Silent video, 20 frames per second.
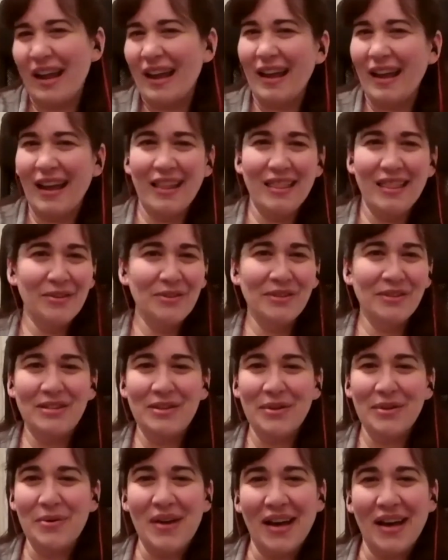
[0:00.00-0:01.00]
and those
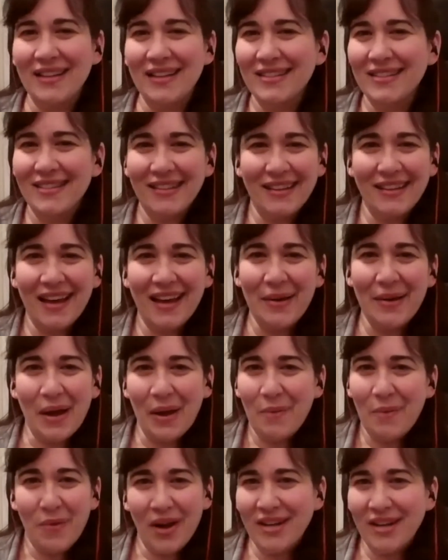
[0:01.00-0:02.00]
donuts. Like I
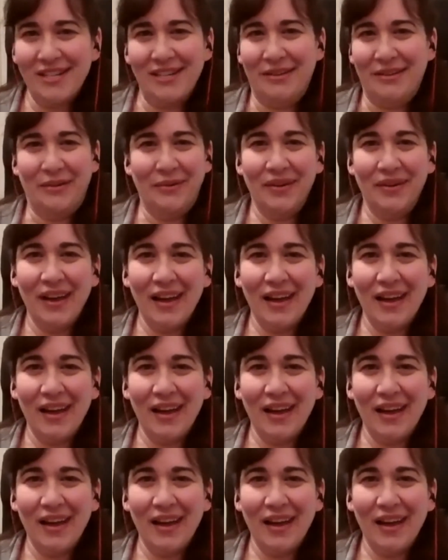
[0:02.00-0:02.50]
want to.